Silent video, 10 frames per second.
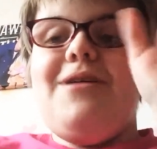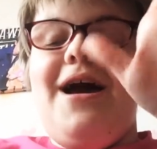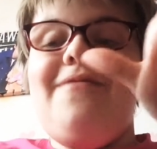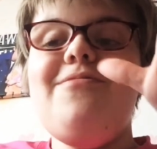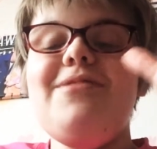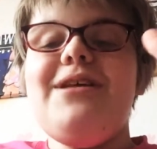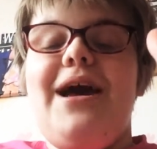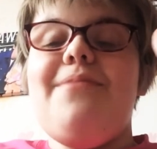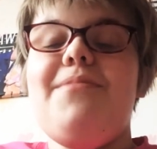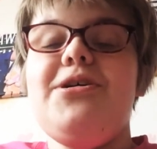we haven't really
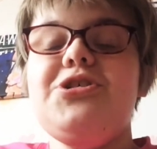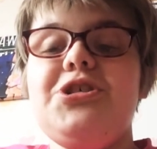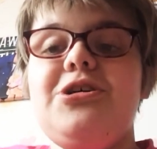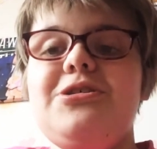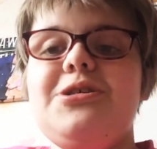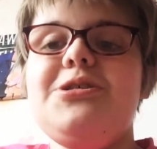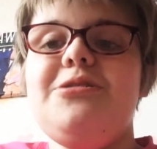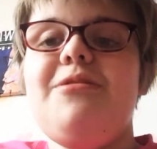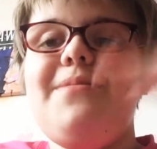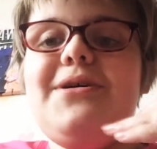had much chance to
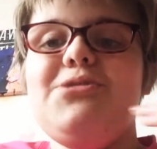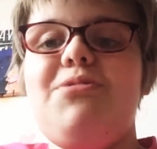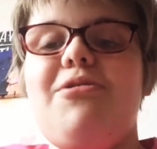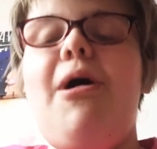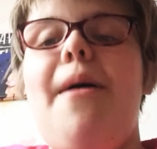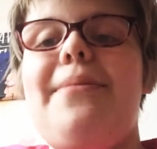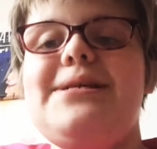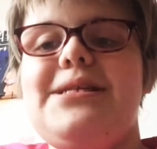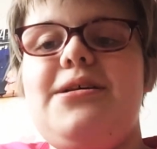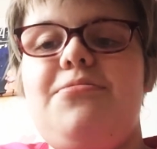do it because we're quite
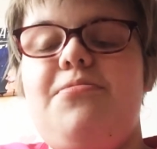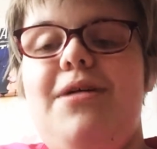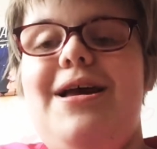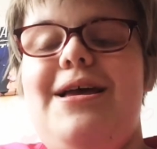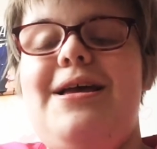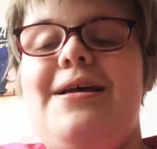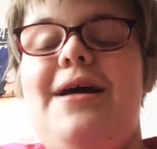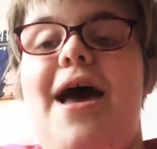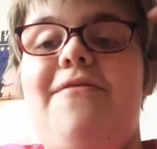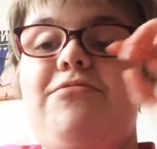busy
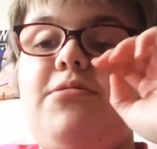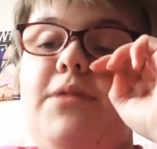every